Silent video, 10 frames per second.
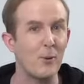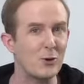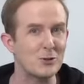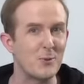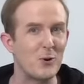
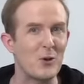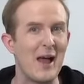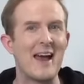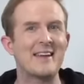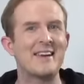portable
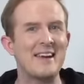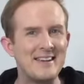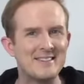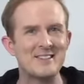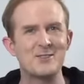and
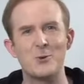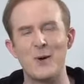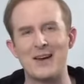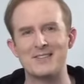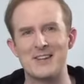easy to
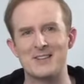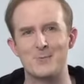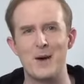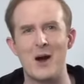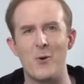access
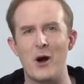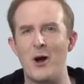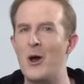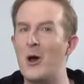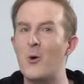power
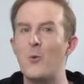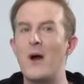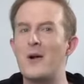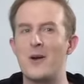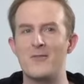
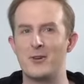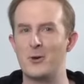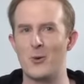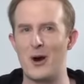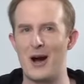wherever
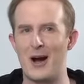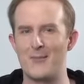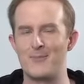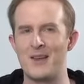you are.